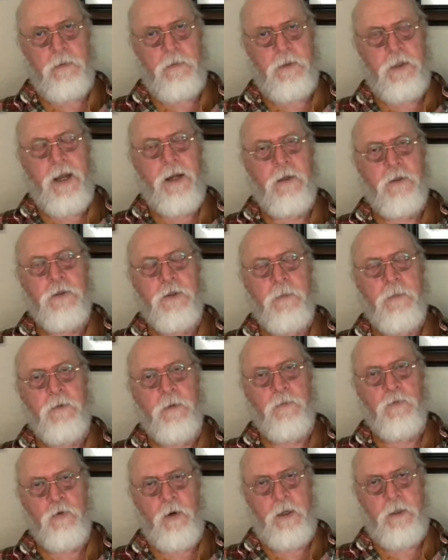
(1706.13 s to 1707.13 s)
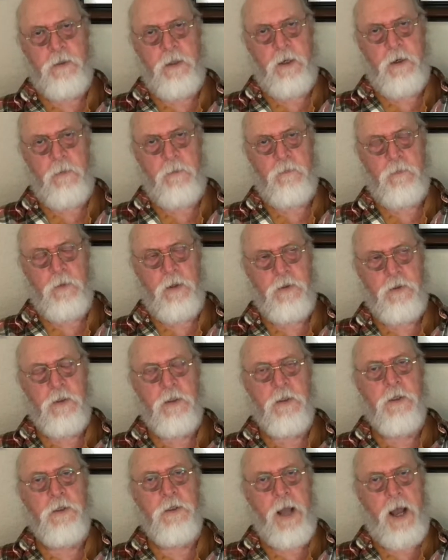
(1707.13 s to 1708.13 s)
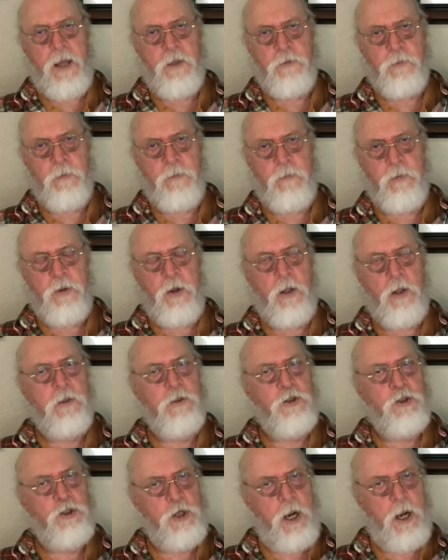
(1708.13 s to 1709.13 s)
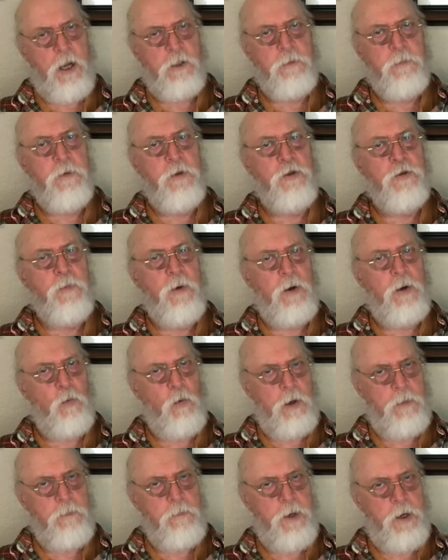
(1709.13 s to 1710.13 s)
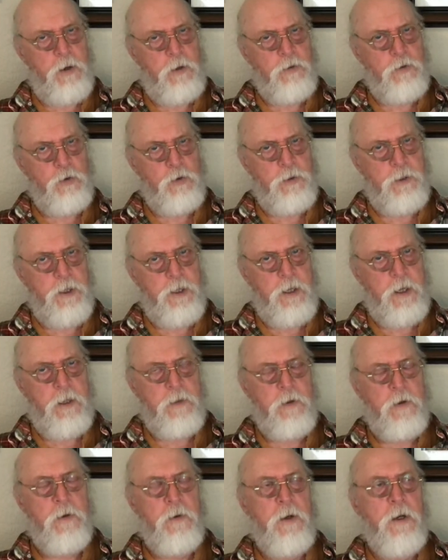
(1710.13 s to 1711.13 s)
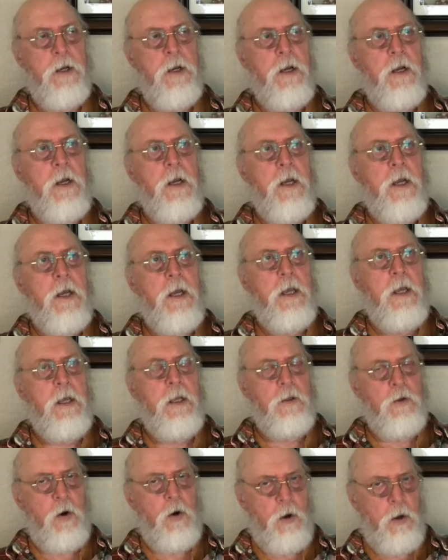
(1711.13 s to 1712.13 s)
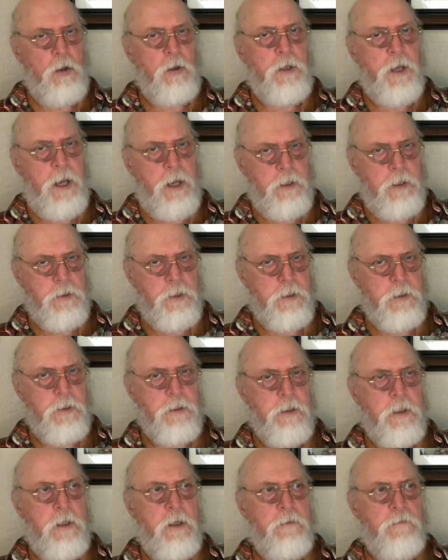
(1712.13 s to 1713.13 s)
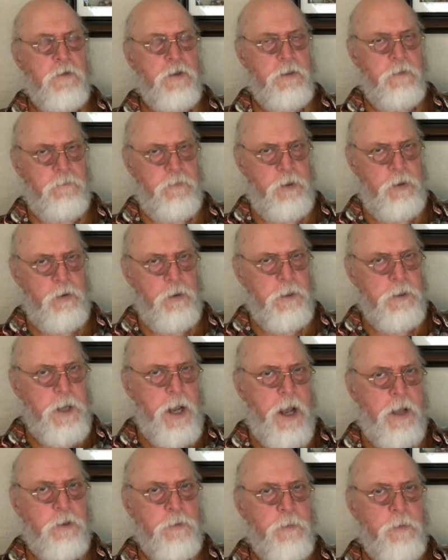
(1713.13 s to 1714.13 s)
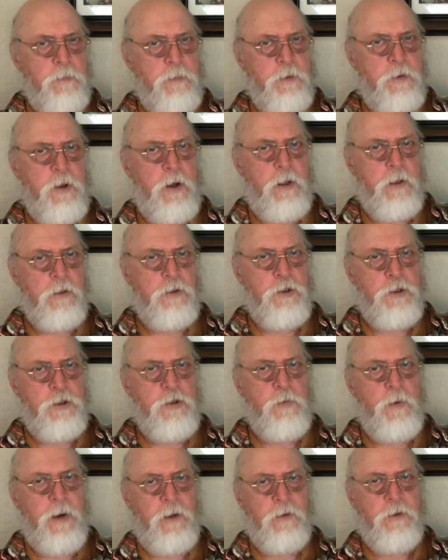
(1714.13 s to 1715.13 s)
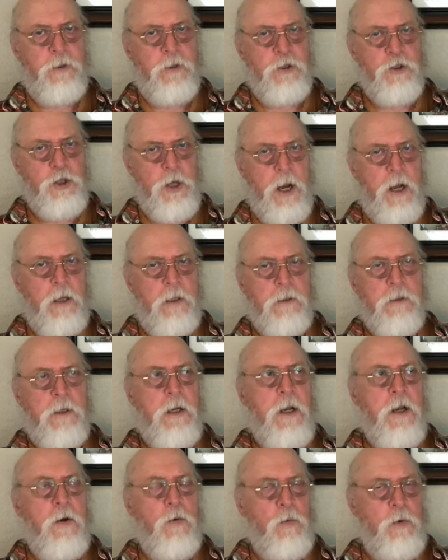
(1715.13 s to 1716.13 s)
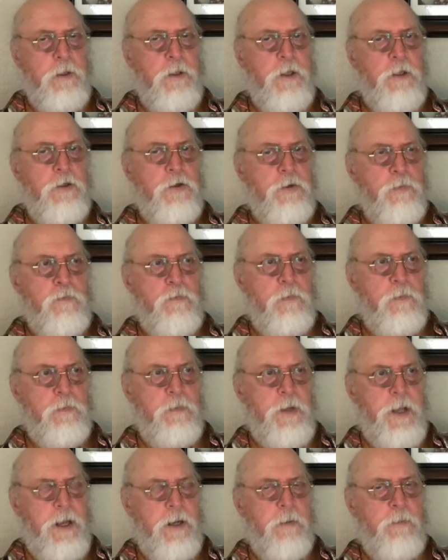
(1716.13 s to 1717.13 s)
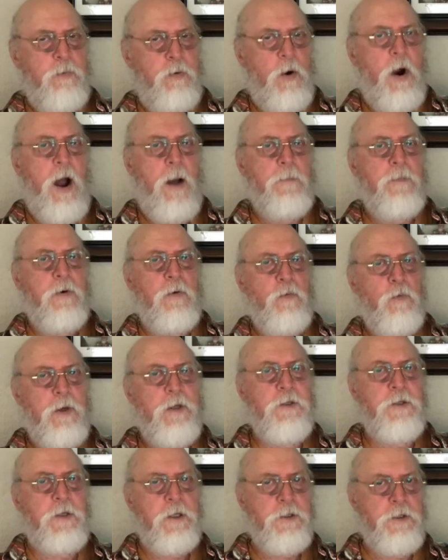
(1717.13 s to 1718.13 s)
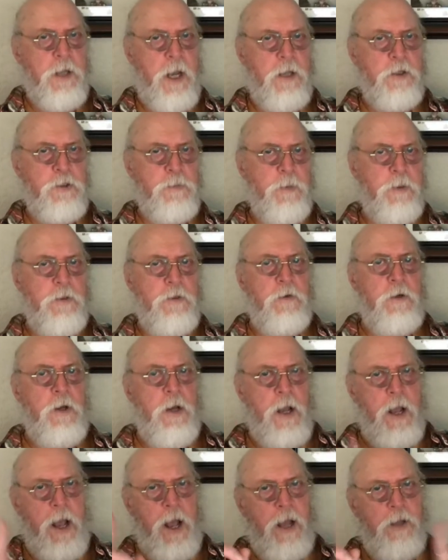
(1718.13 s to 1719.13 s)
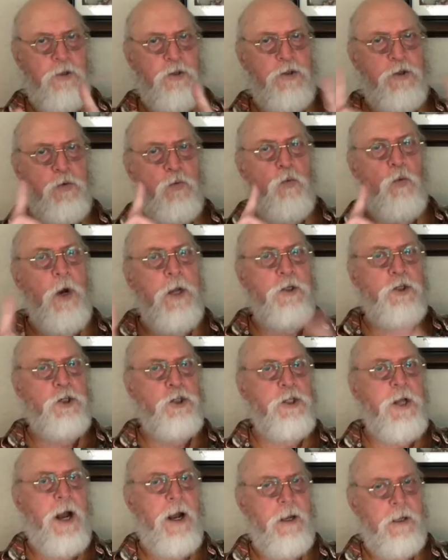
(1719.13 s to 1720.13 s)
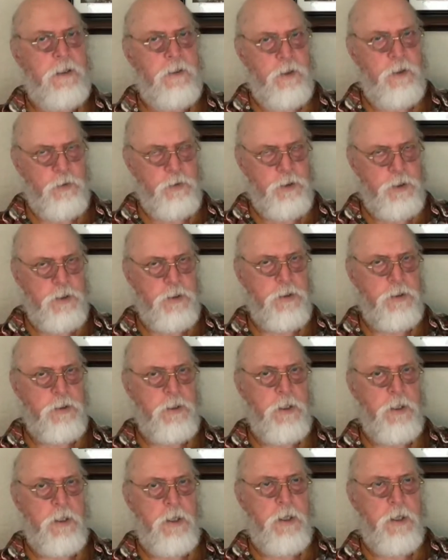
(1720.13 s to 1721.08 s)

set of symptoms right there. It's an attachment pathology. It's child abuse by one parent or the other. In all cases of severe attachment pathology surrounding the child, we need to get a proper risk assessment as to which diagnosis